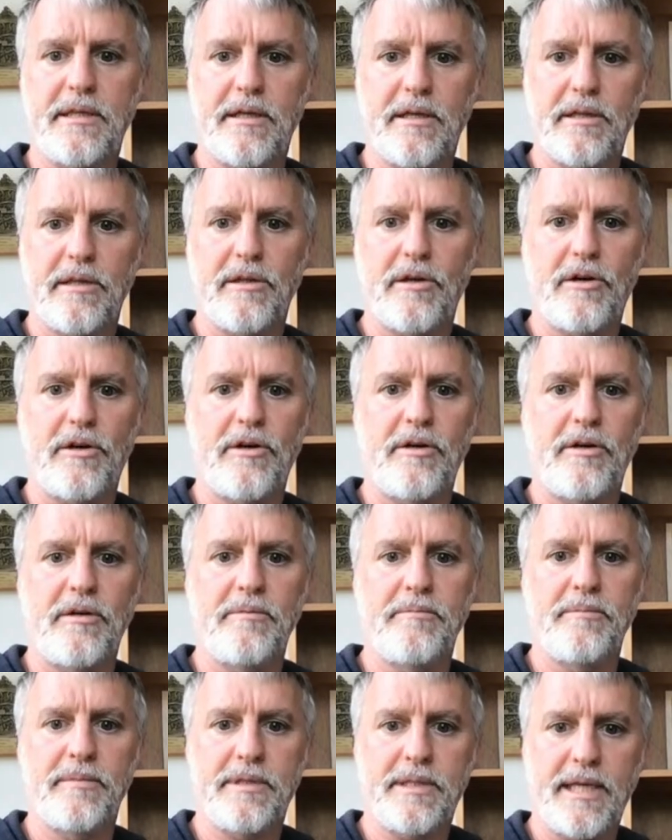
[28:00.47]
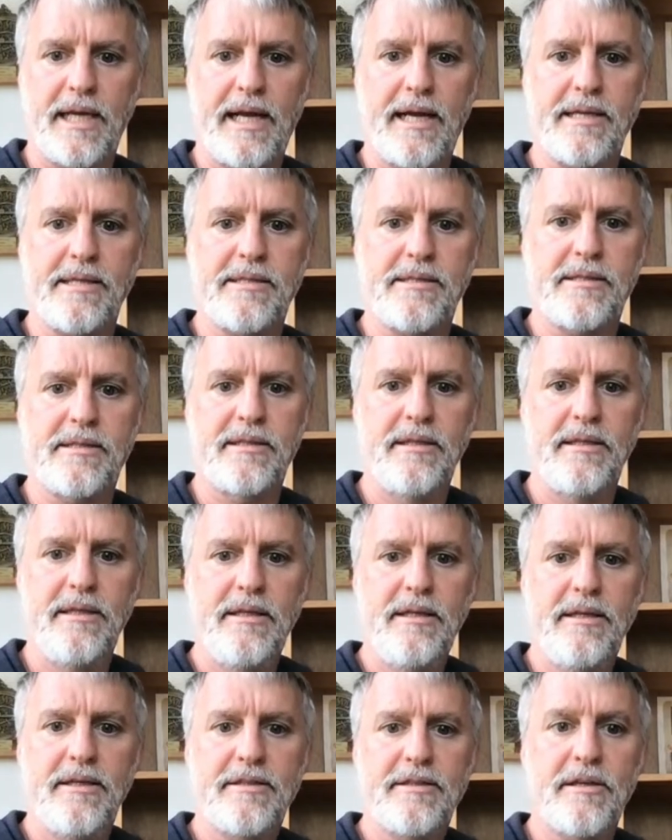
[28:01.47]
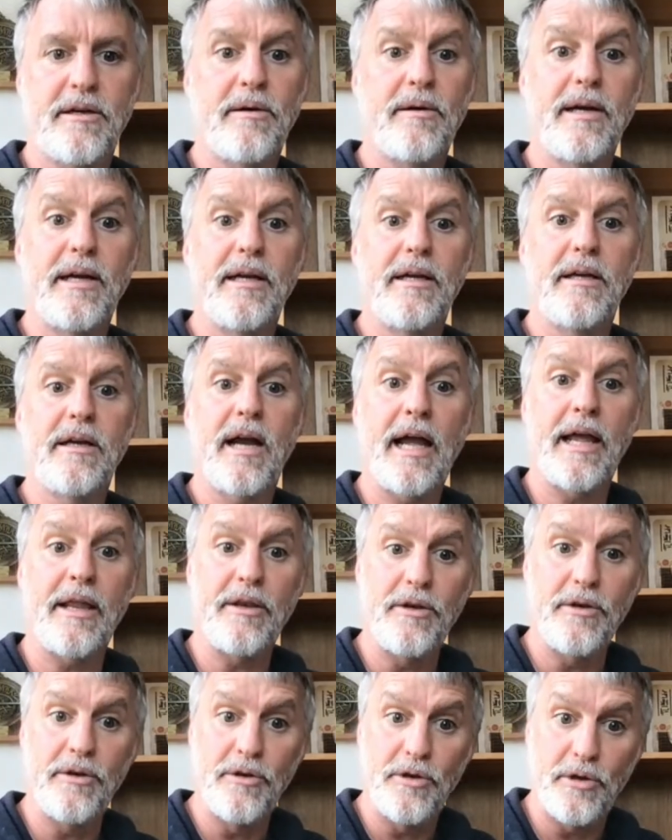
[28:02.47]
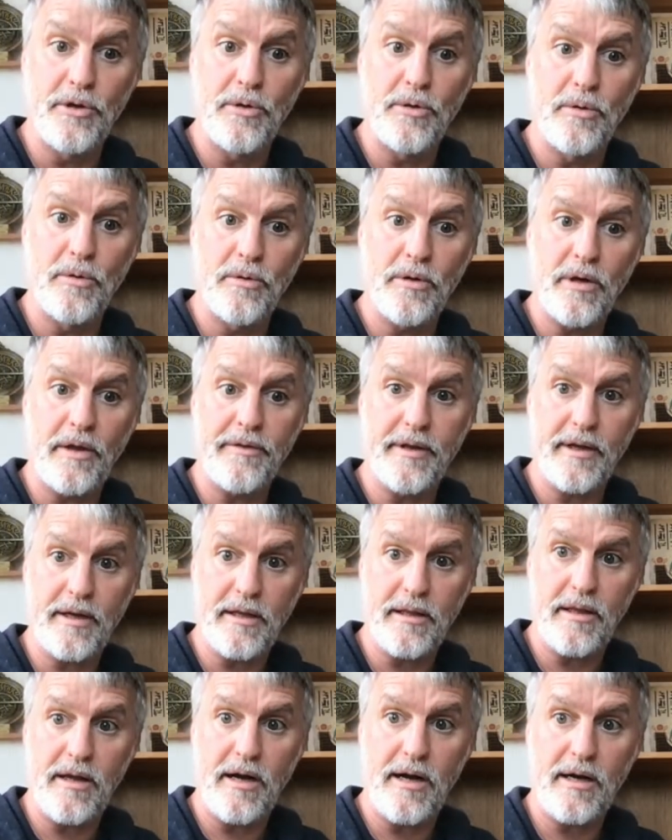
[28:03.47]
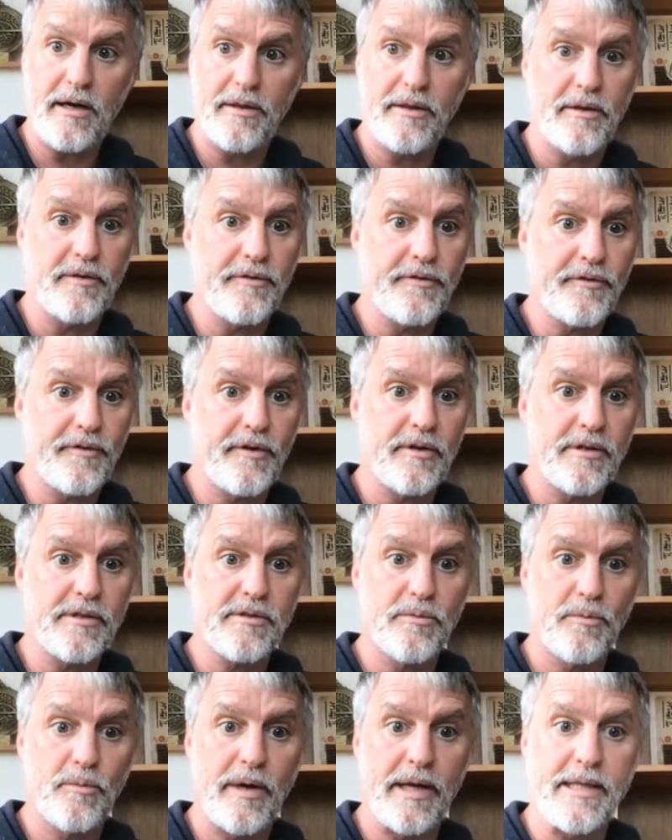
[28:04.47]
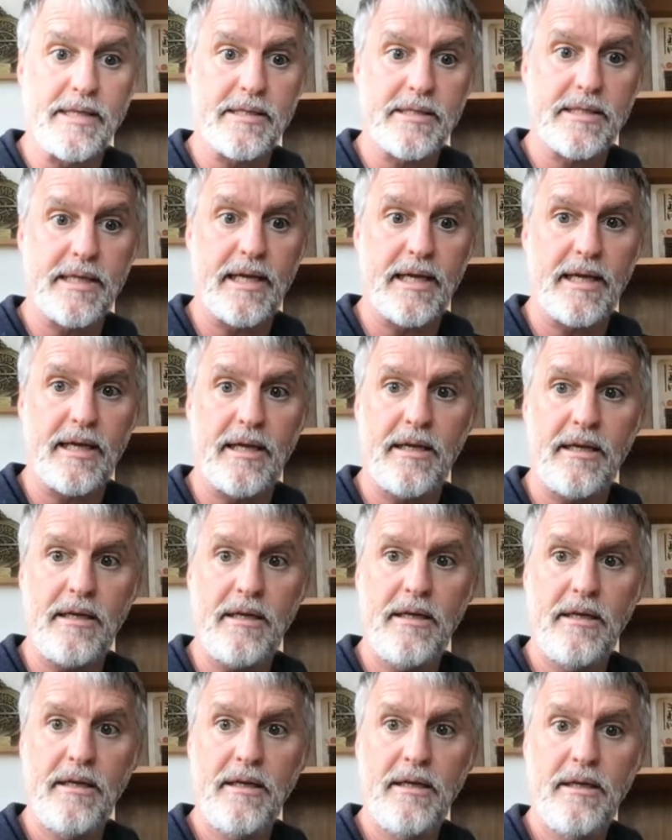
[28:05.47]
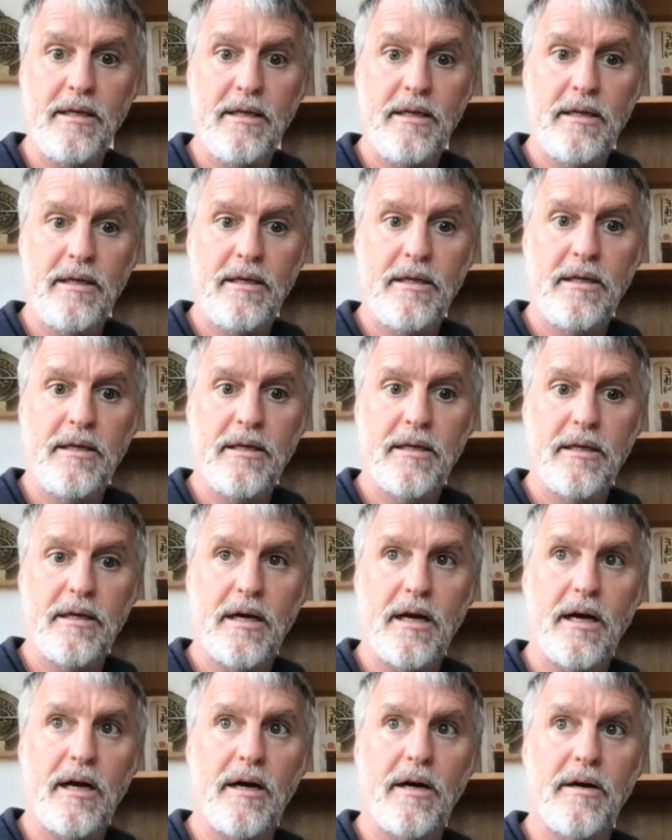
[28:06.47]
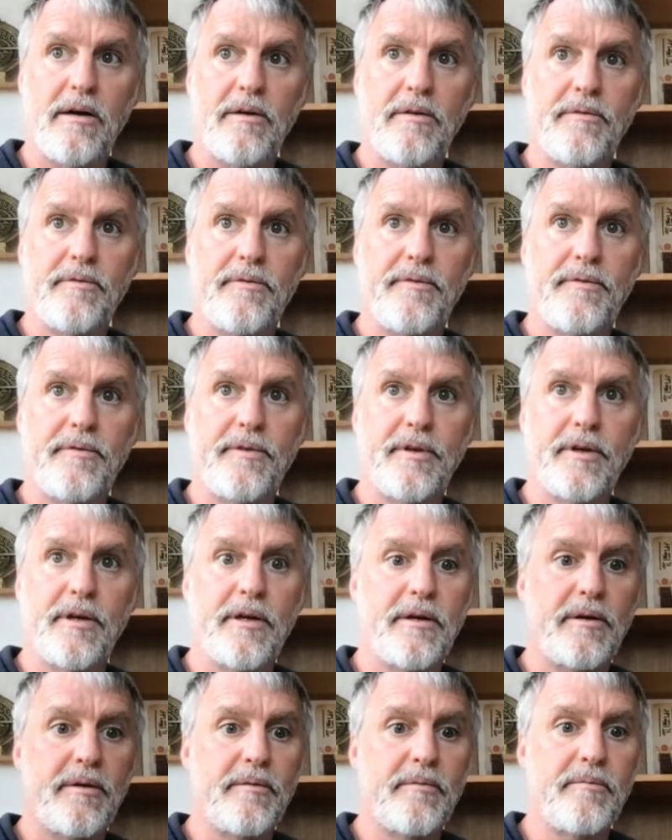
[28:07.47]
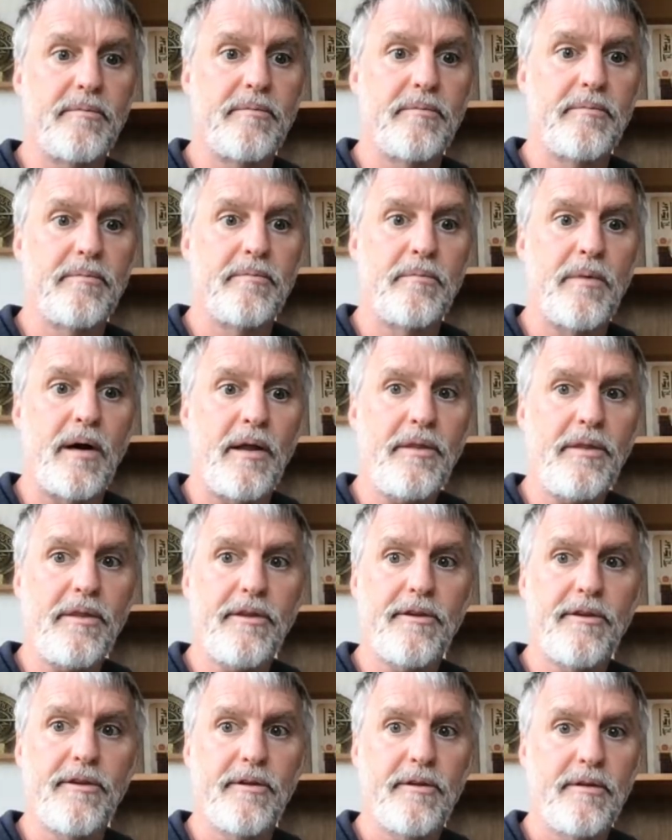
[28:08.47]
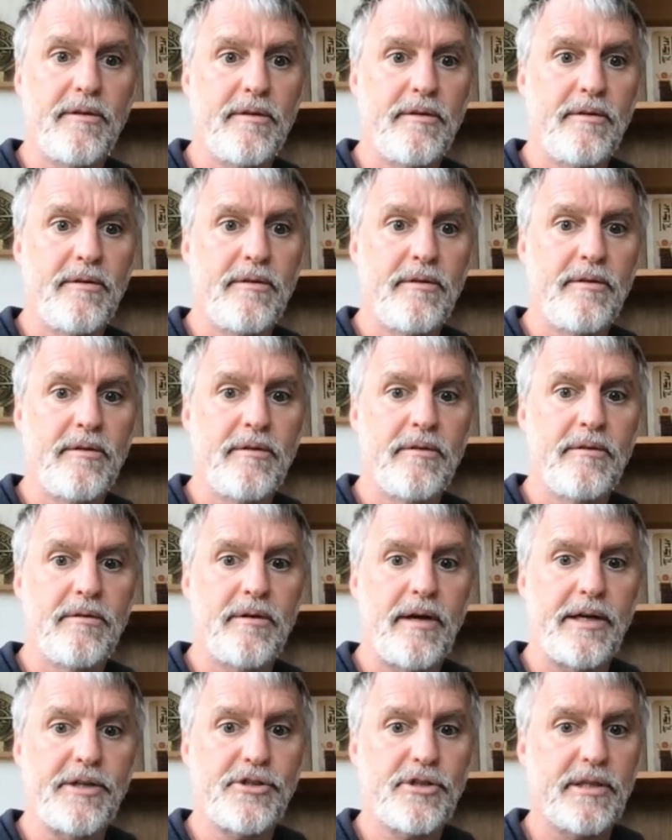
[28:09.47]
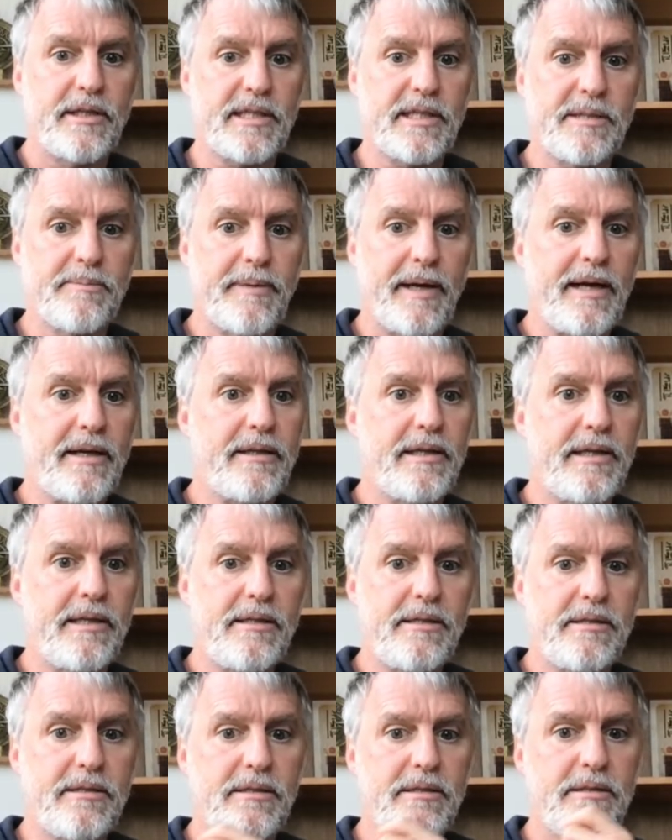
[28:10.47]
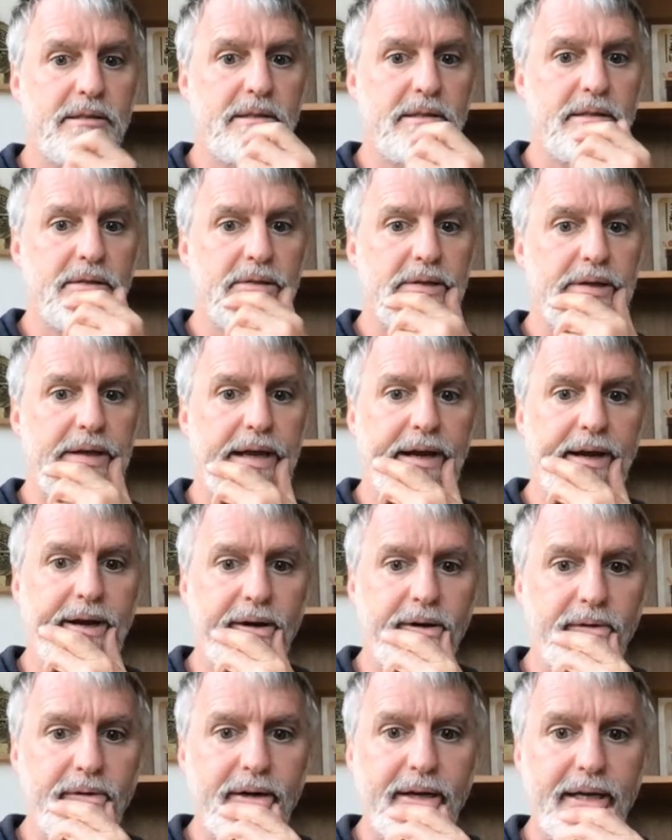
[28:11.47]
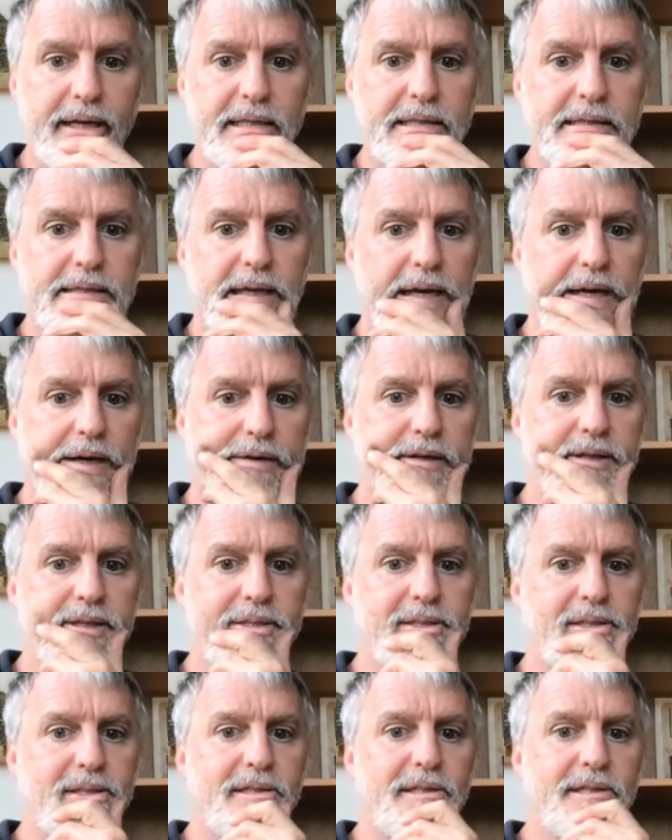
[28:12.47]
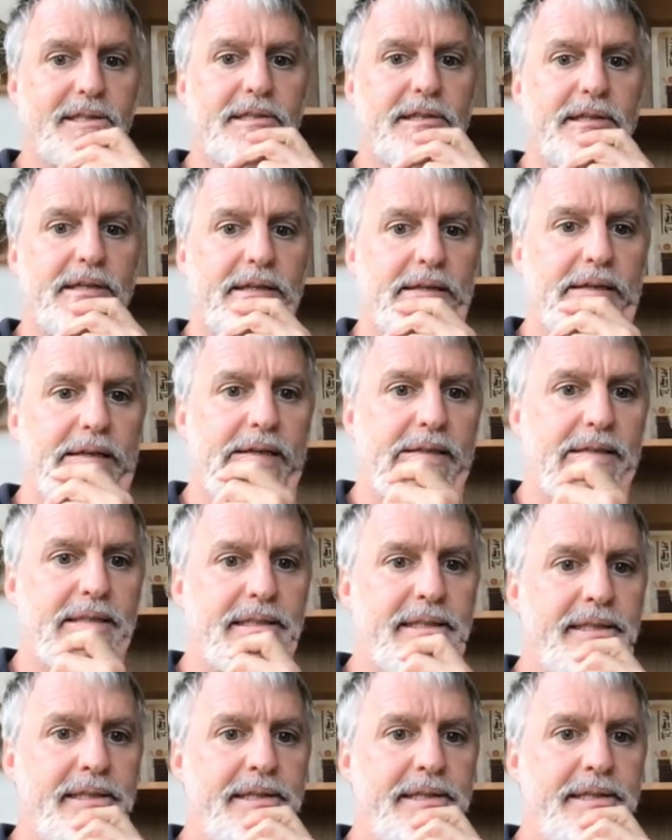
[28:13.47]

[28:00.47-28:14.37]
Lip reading: alarm test. So at noon on the clock on the first Wednesday of the month, I should expect this. Air raid siren, says Discerning Light.